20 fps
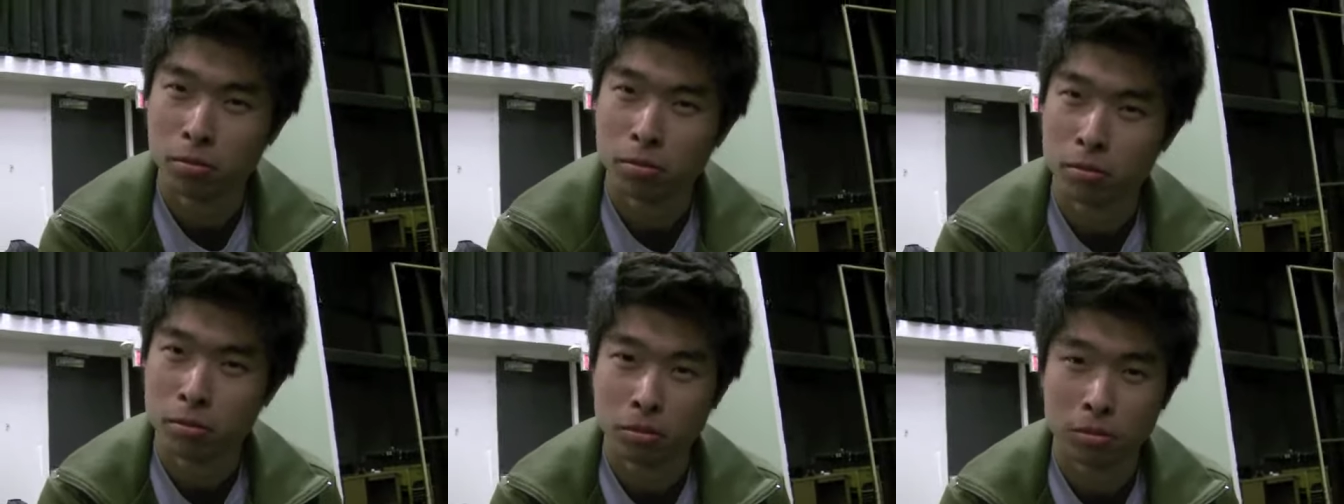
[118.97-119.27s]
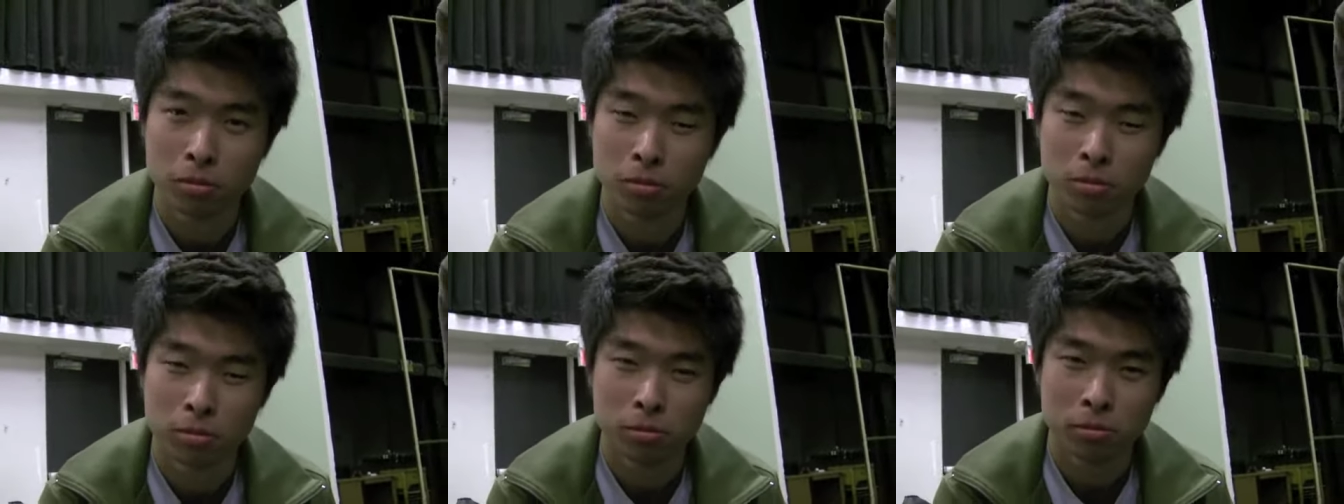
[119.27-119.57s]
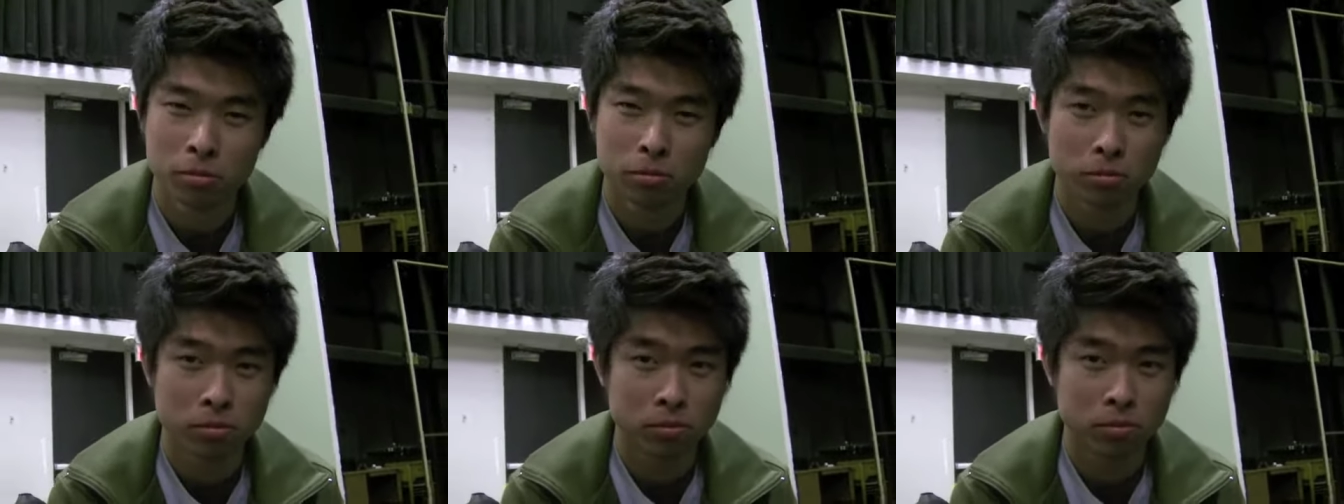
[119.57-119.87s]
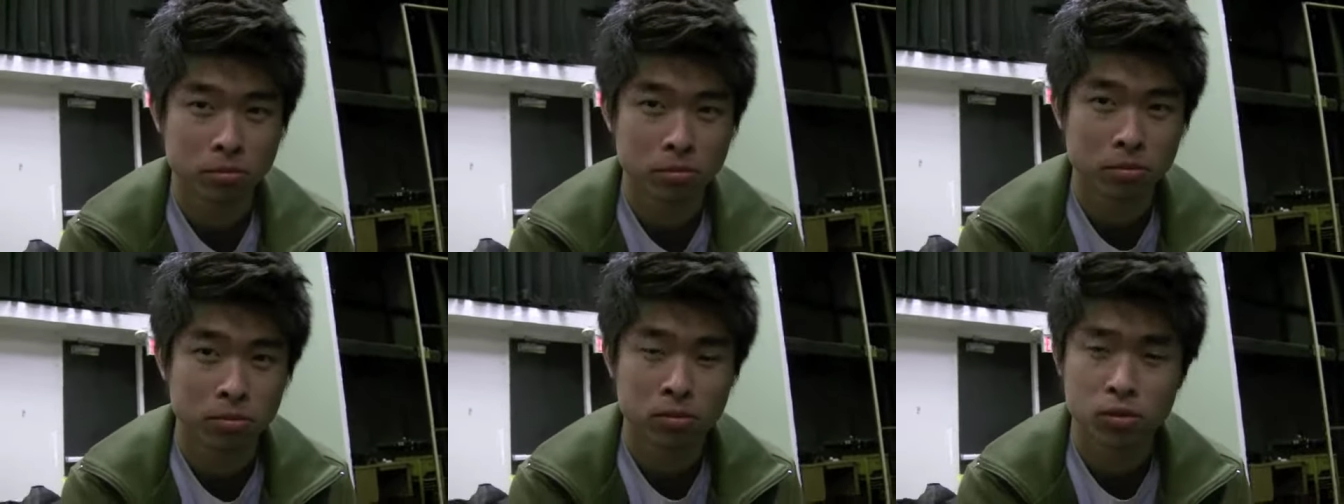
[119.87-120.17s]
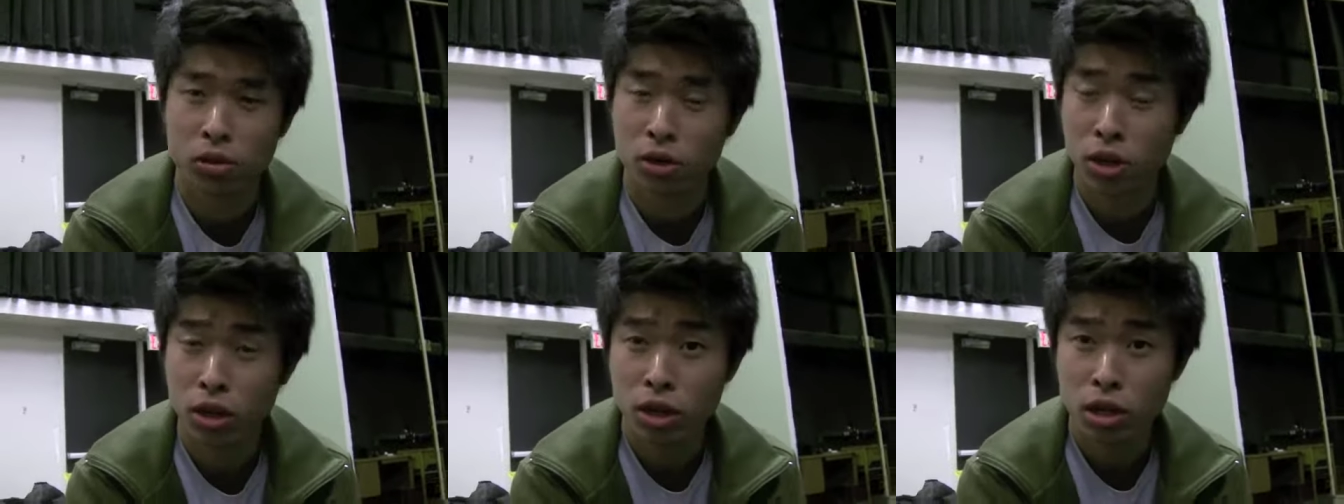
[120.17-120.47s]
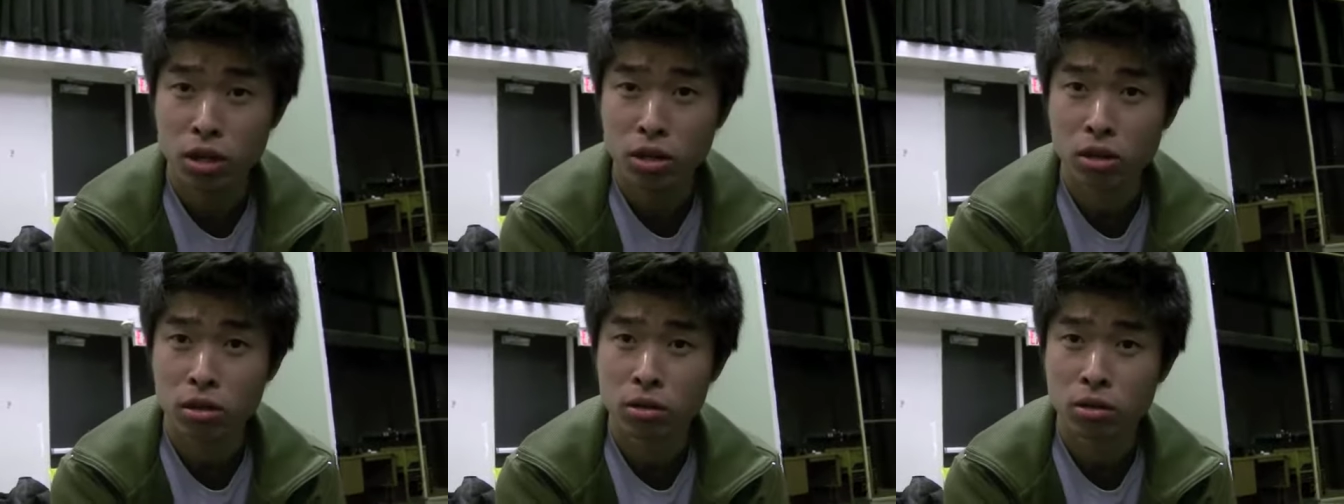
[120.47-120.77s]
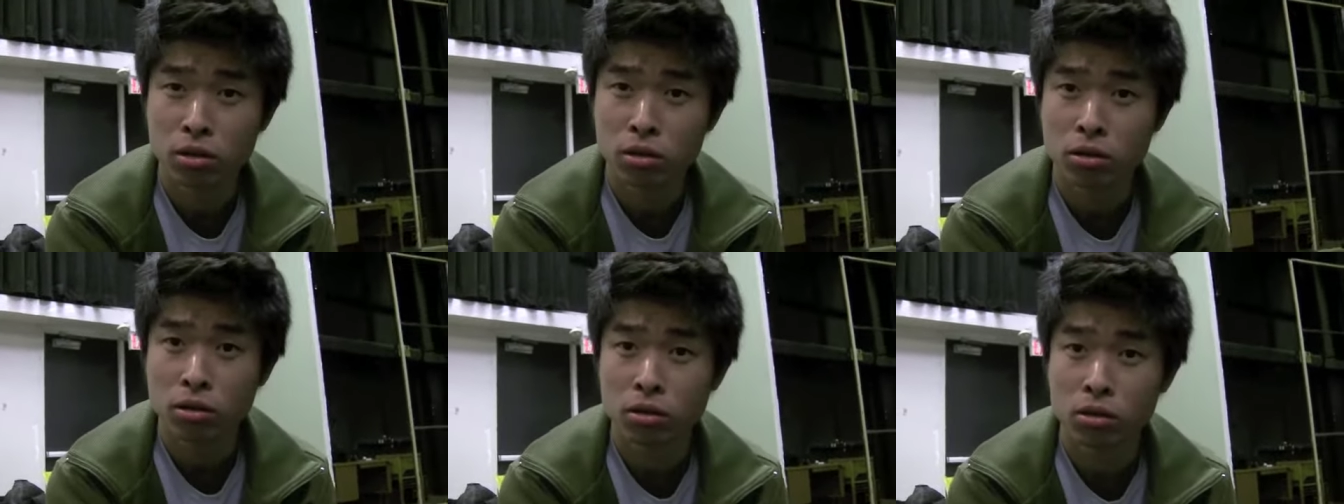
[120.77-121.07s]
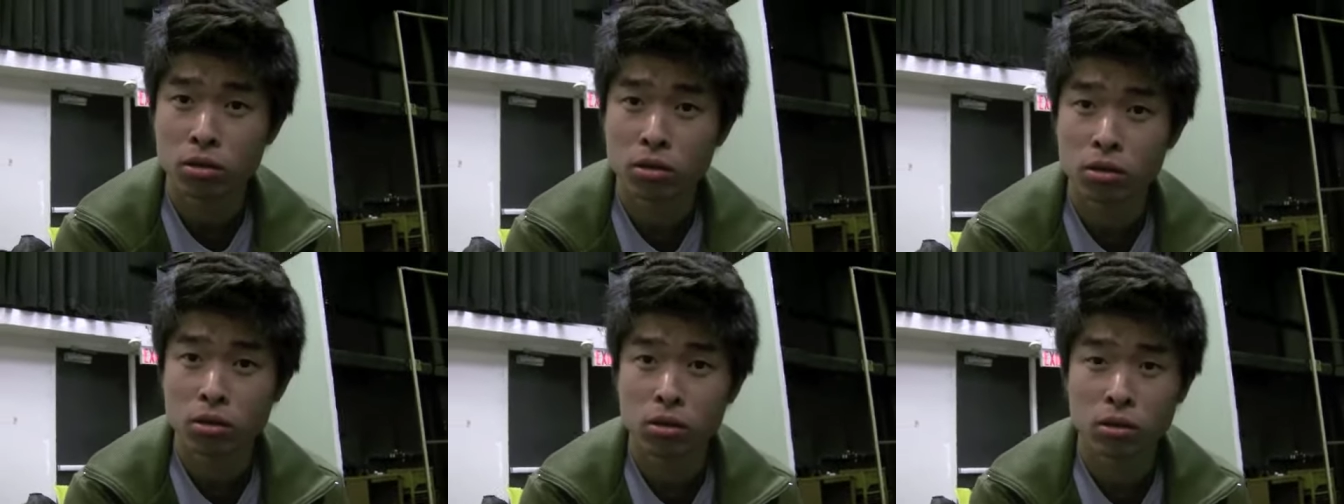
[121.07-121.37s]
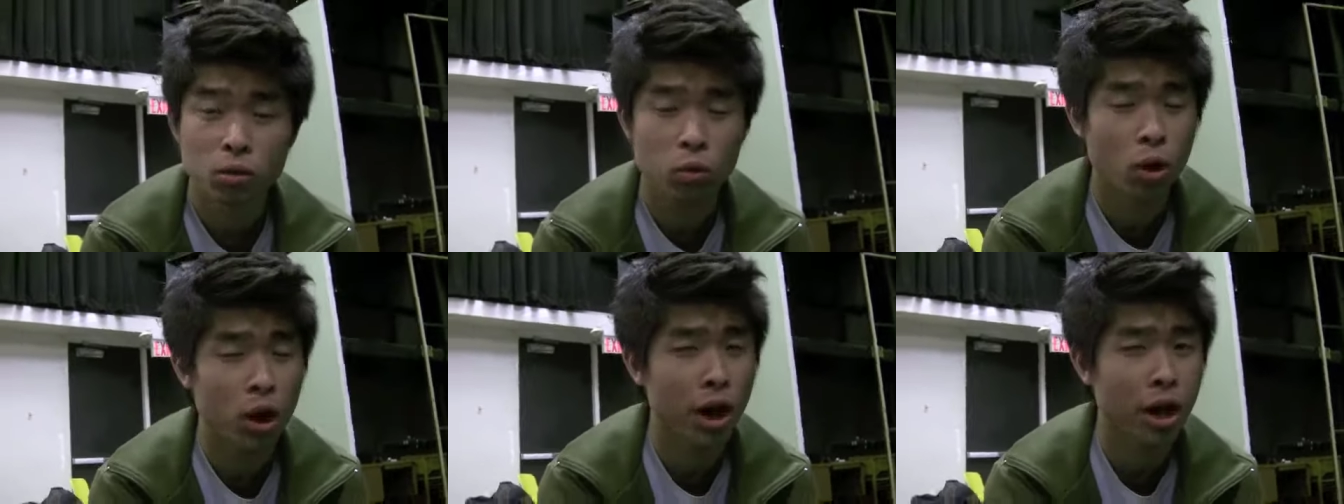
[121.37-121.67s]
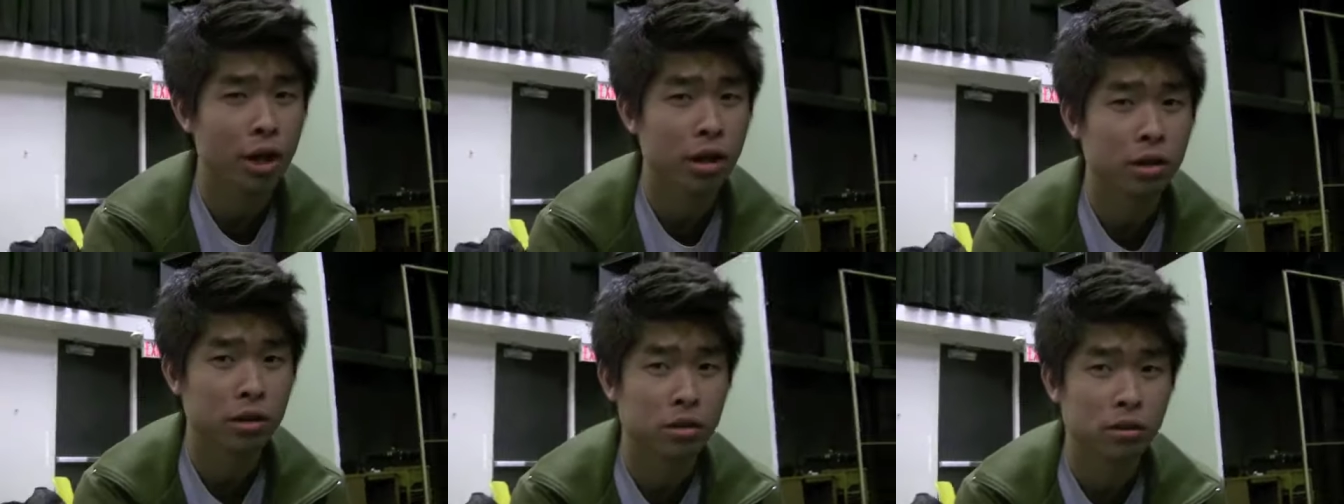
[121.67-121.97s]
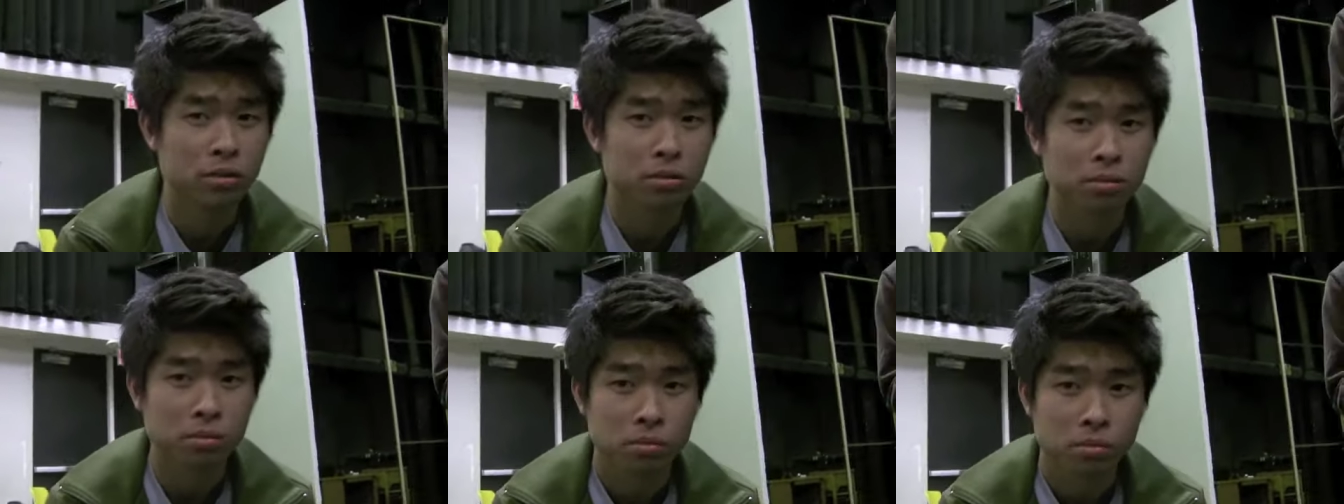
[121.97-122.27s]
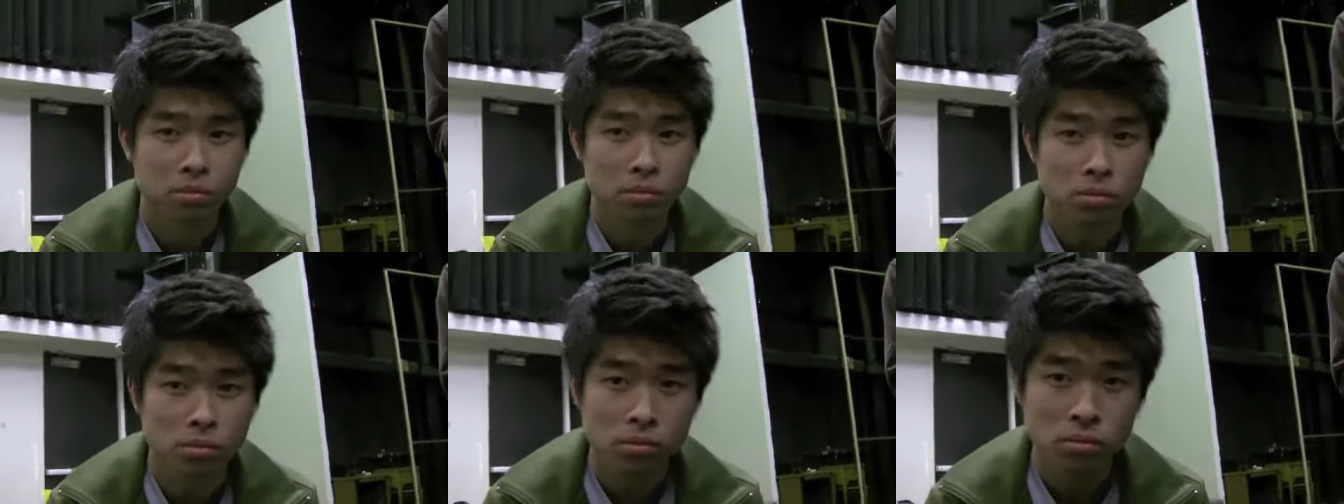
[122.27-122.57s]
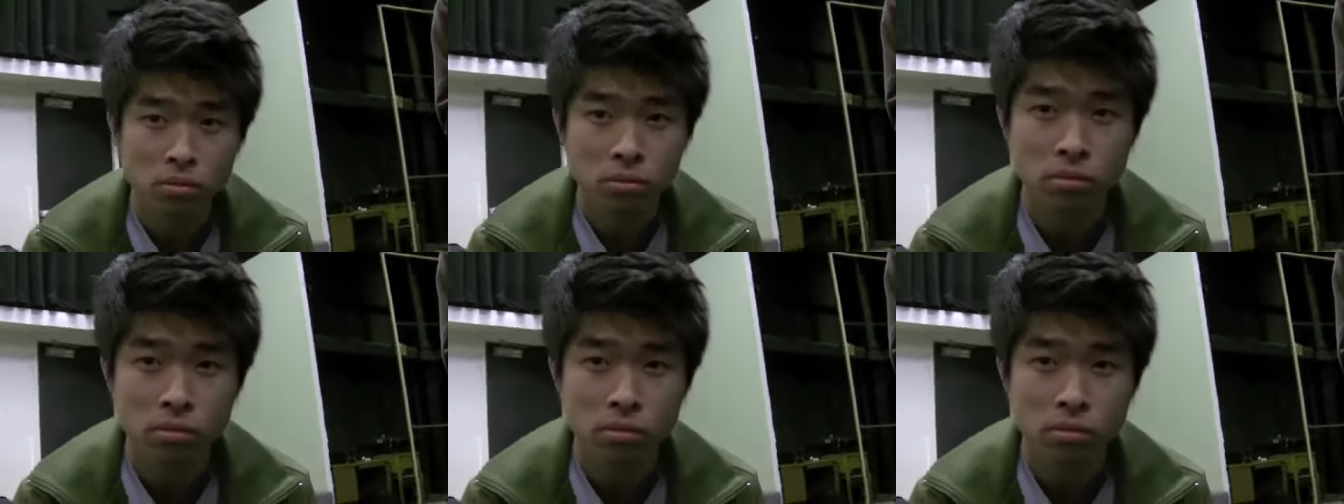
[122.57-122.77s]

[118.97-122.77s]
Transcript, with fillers: I don't think so too. Really? I think so. I'm gonna try my own.